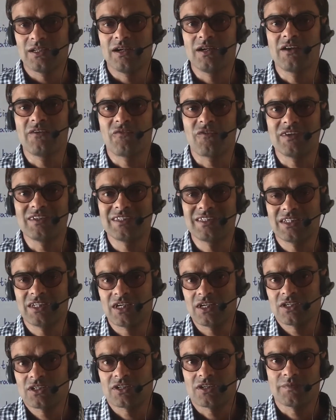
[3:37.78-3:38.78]

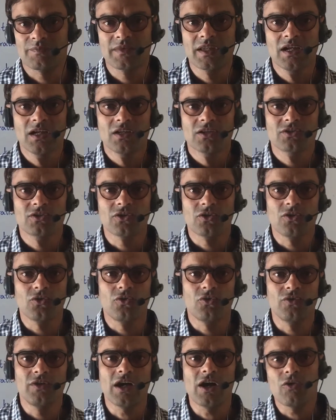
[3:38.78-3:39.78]
differentiation.
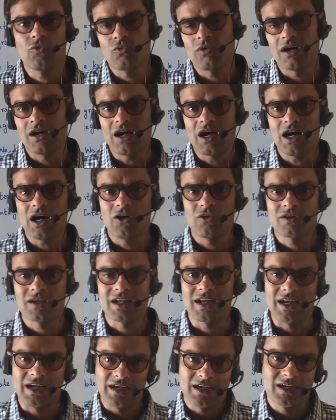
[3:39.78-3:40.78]
So now how
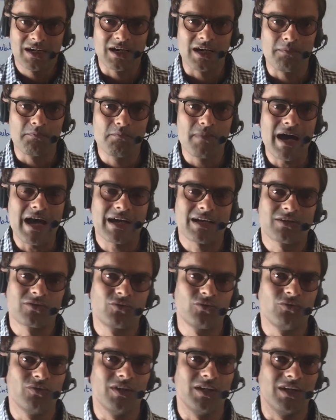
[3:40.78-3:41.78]
can I come back
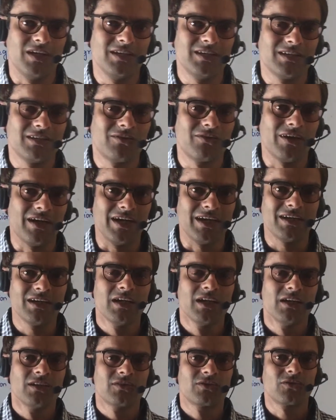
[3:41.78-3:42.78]
to integrate?
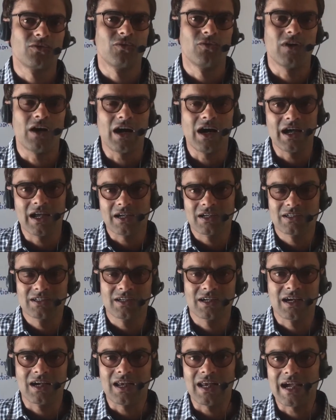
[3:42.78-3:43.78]
So I
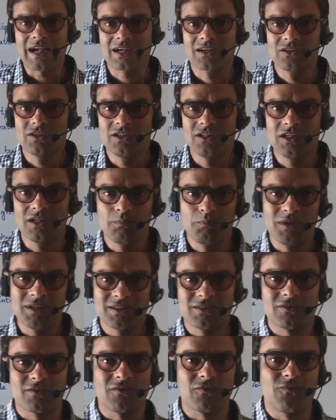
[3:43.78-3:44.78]
collect the
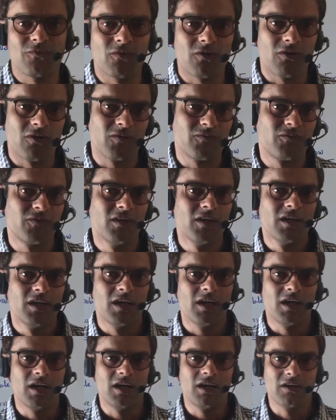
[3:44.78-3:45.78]
pieces of
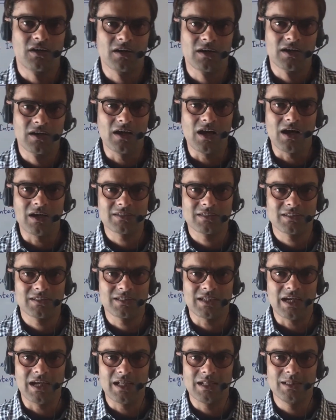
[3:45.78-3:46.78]
glasses,
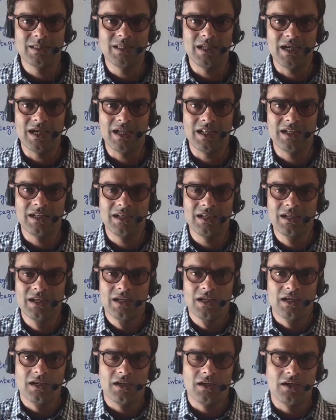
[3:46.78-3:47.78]
and then
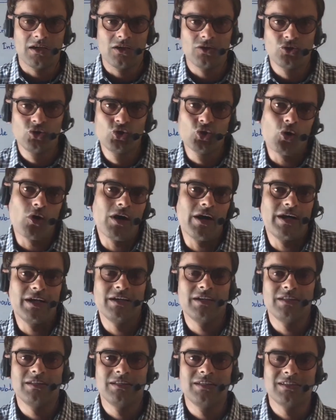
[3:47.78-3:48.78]

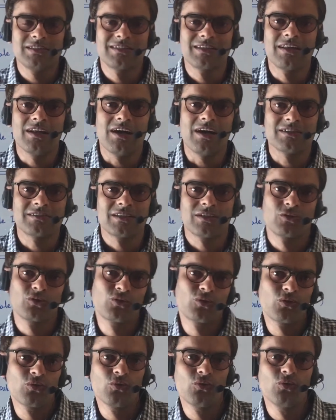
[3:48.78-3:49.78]
join these glasses
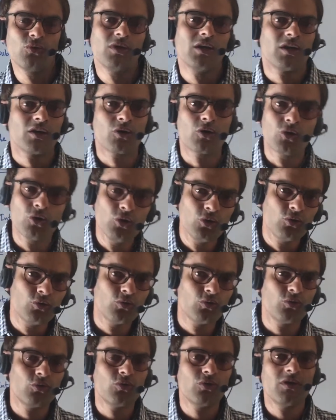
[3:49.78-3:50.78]
through
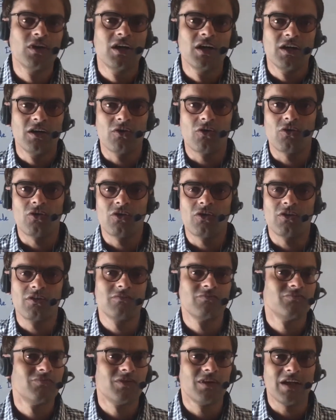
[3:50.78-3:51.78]
glue
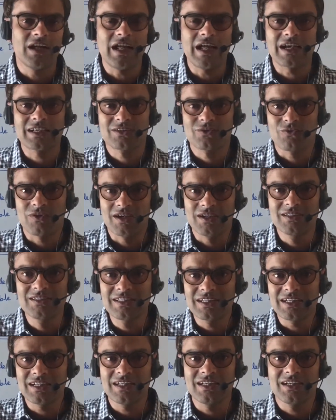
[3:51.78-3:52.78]
or
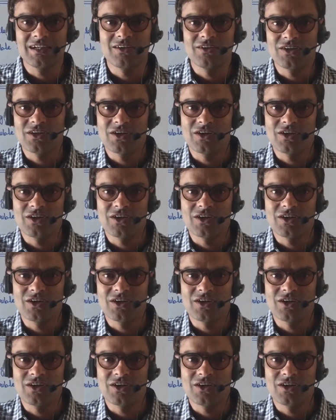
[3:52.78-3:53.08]
XYZ,